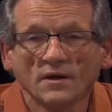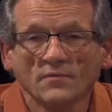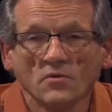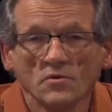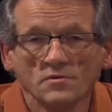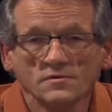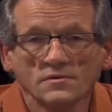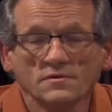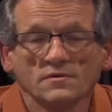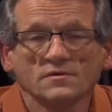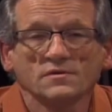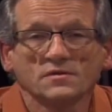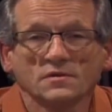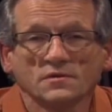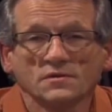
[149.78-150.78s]
I'm host of
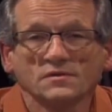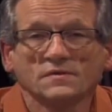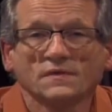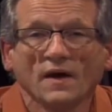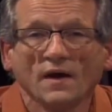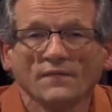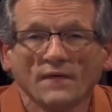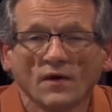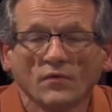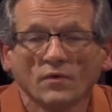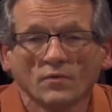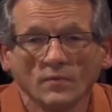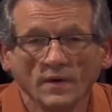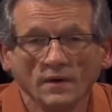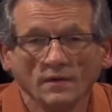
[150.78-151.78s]
this series of
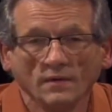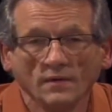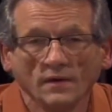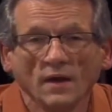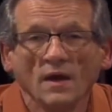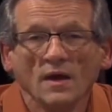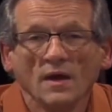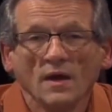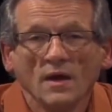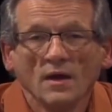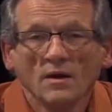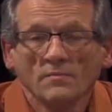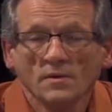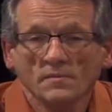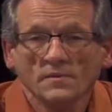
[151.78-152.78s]
half-hour weekly
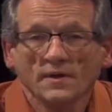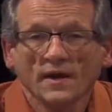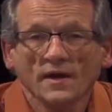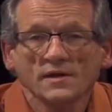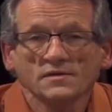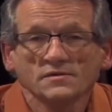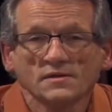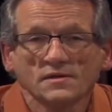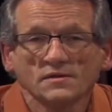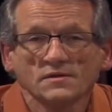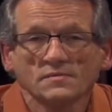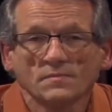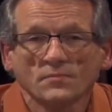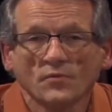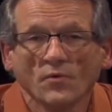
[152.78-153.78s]
public
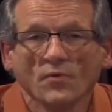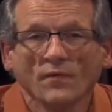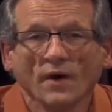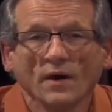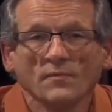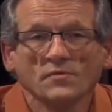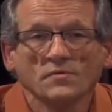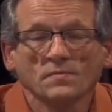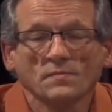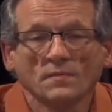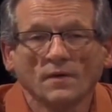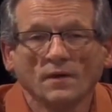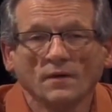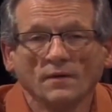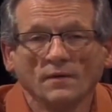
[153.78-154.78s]
access programs.
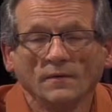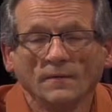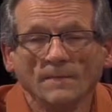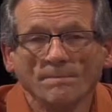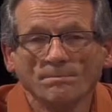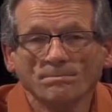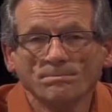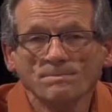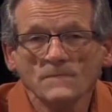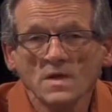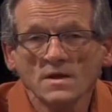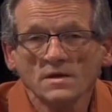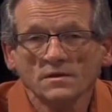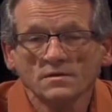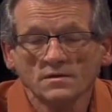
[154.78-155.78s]
Um,
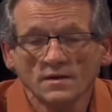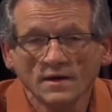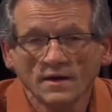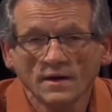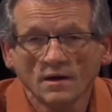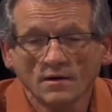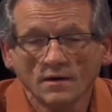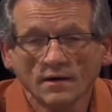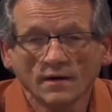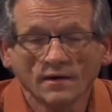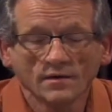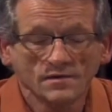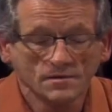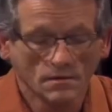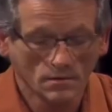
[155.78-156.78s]
today our
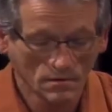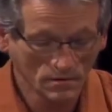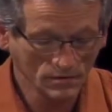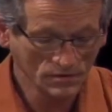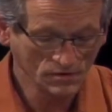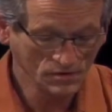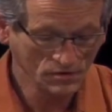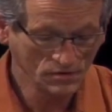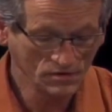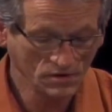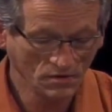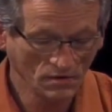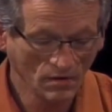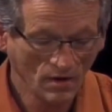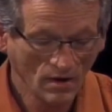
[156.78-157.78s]
guests are
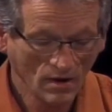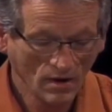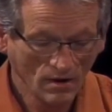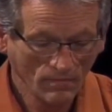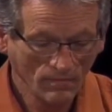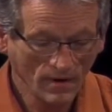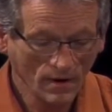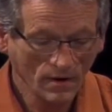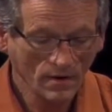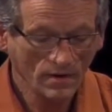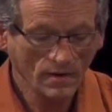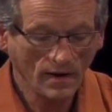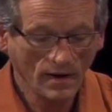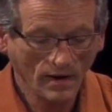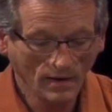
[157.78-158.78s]
Susan
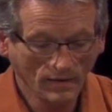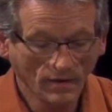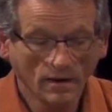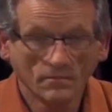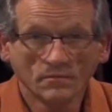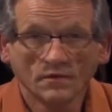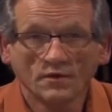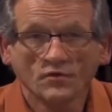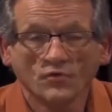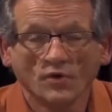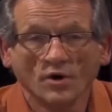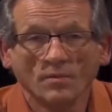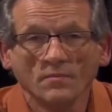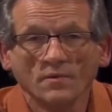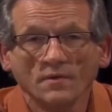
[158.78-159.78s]
Barrett and Emily
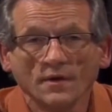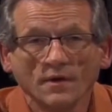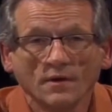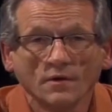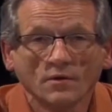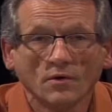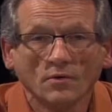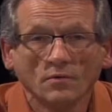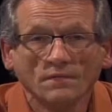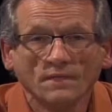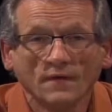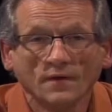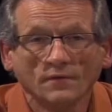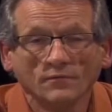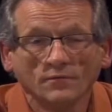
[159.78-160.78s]
Crum. They are
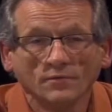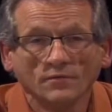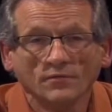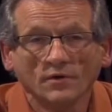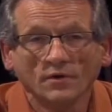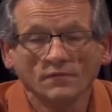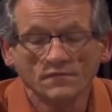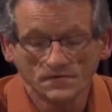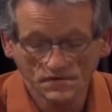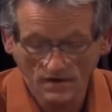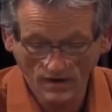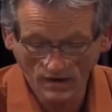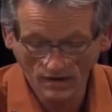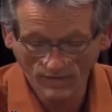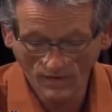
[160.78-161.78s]
co-founders of
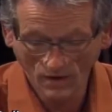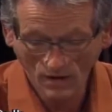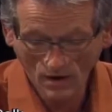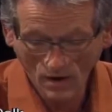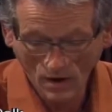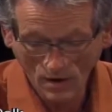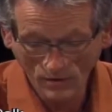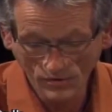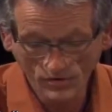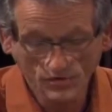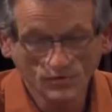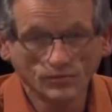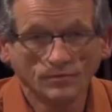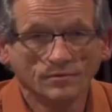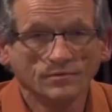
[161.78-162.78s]
Save Our
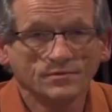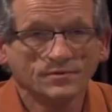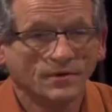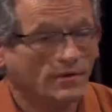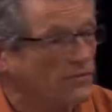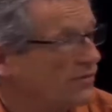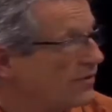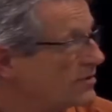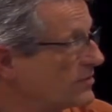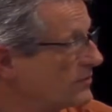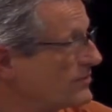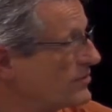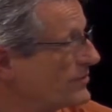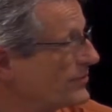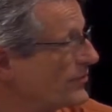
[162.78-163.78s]
Schools.
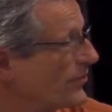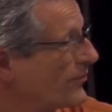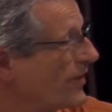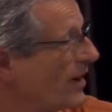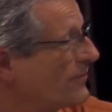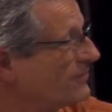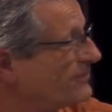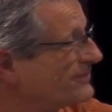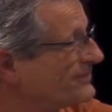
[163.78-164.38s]
Welcome to the program.